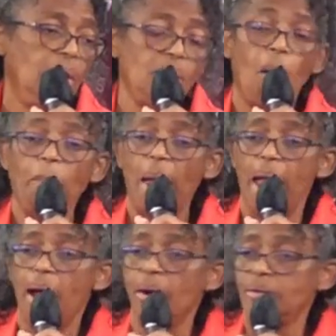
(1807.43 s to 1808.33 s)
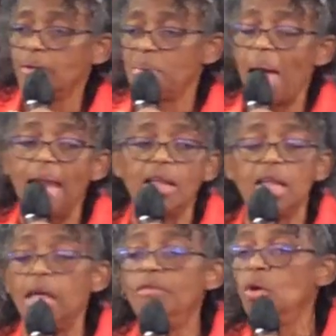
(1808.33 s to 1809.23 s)
Your parents or somebody
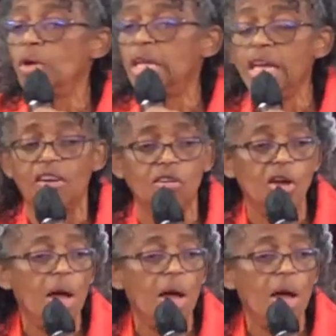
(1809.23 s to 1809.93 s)
can give you a gift,